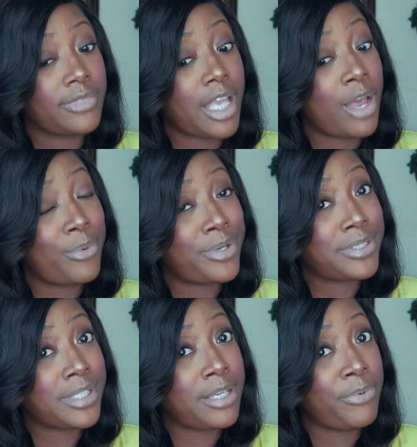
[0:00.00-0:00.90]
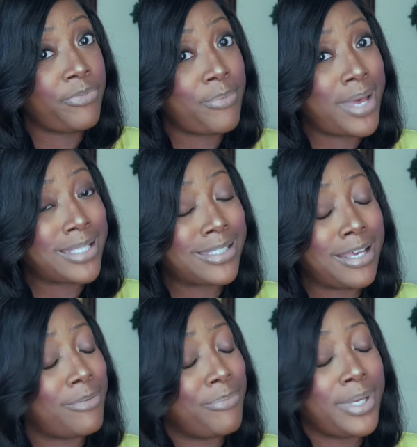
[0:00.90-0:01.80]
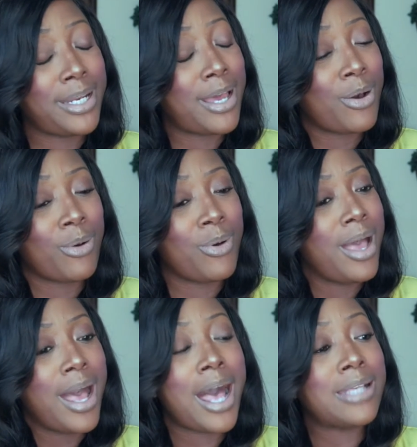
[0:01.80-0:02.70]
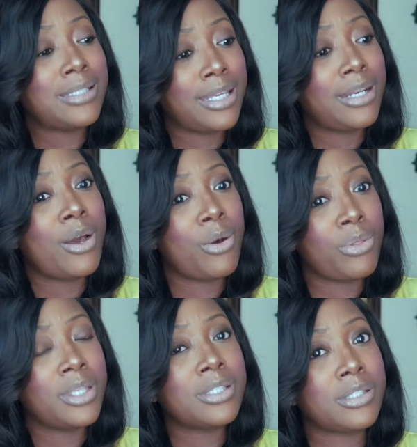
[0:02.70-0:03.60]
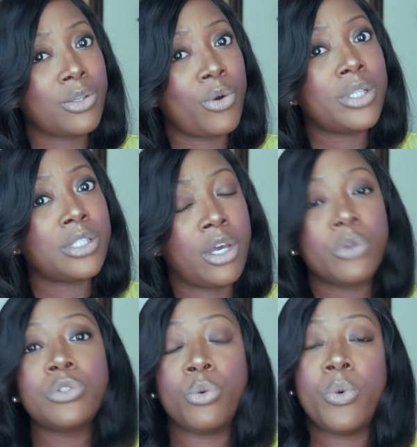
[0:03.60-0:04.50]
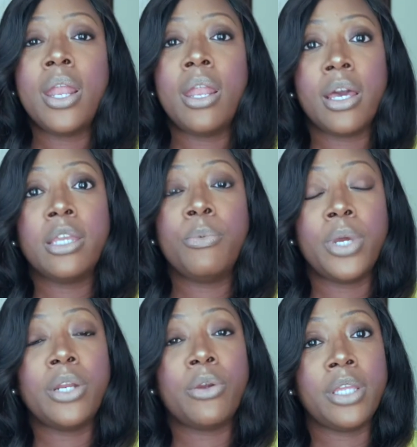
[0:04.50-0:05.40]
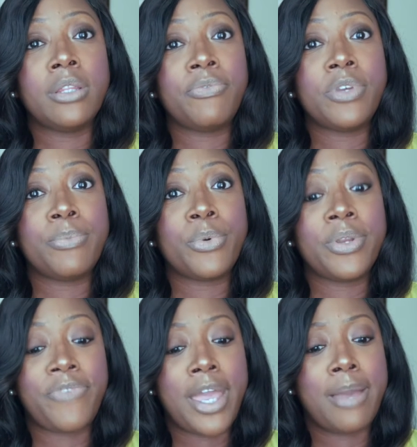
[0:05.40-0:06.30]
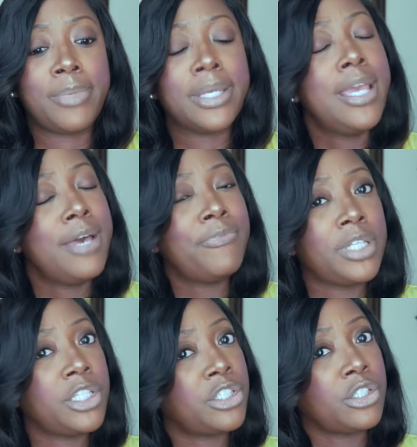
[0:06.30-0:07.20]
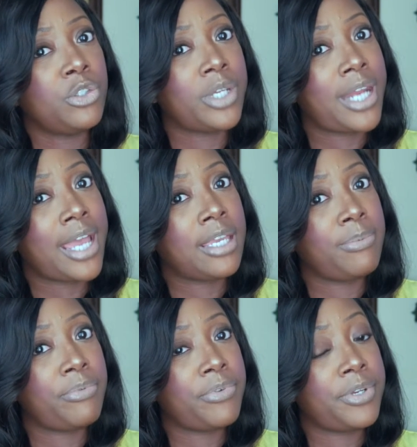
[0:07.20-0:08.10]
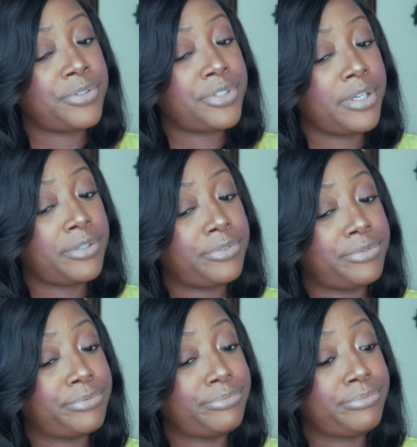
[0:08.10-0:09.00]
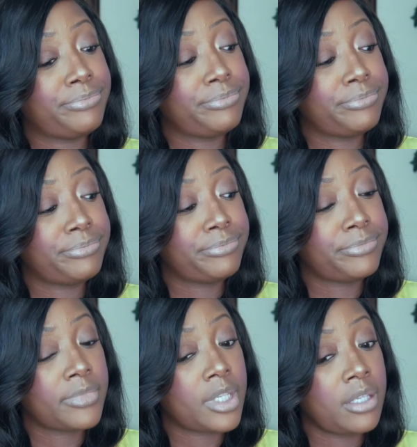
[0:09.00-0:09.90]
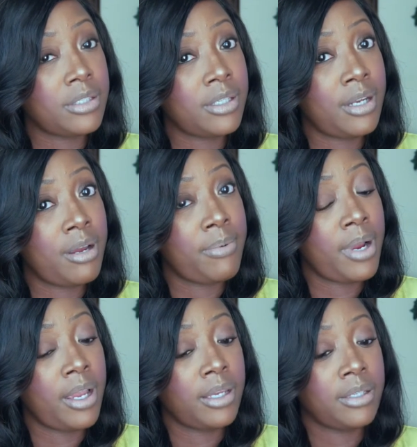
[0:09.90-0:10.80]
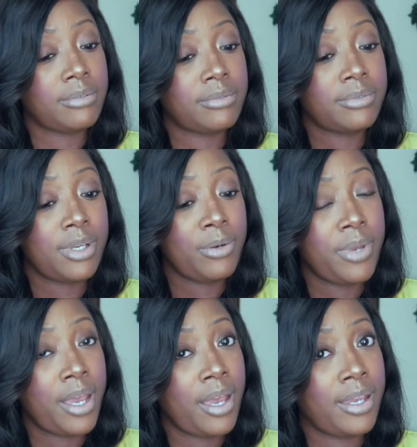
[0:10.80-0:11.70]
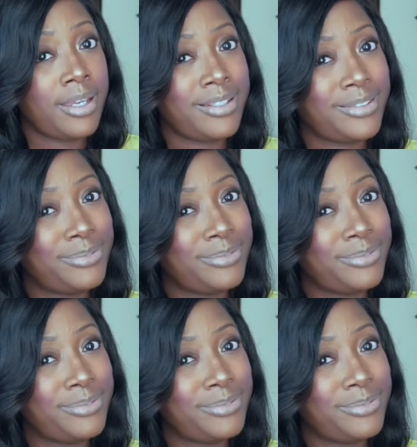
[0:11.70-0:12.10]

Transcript: I wanted to keep it for myself, but no. I said, no, this is going to go to one lucky winner in the Fee Marie family. Felicia, you cannot keep it for yourself. I said, all right. Okay.